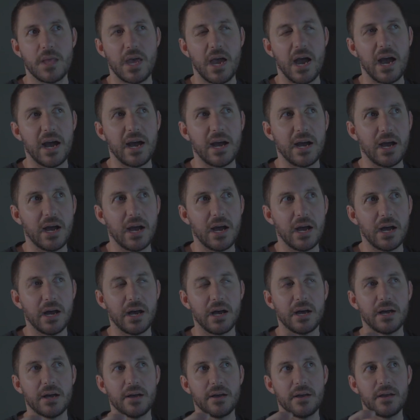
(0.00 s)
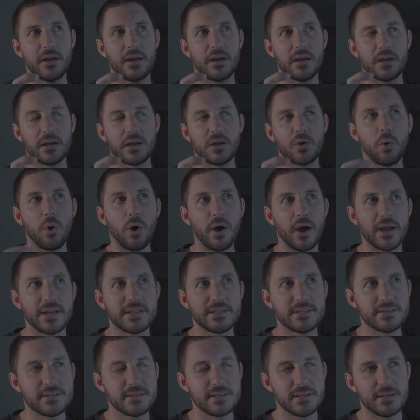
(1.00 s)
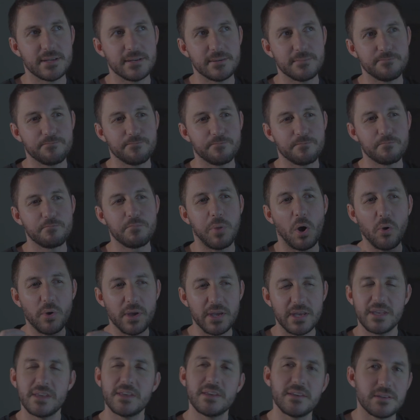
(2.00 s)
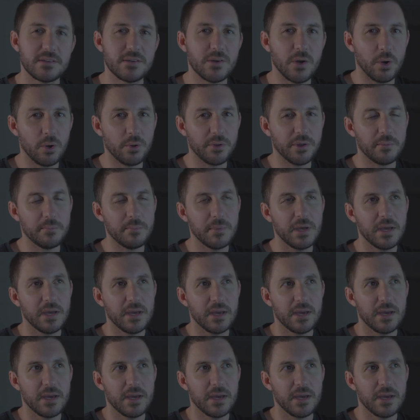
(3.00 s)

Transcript: are quite bulky, you'd call them,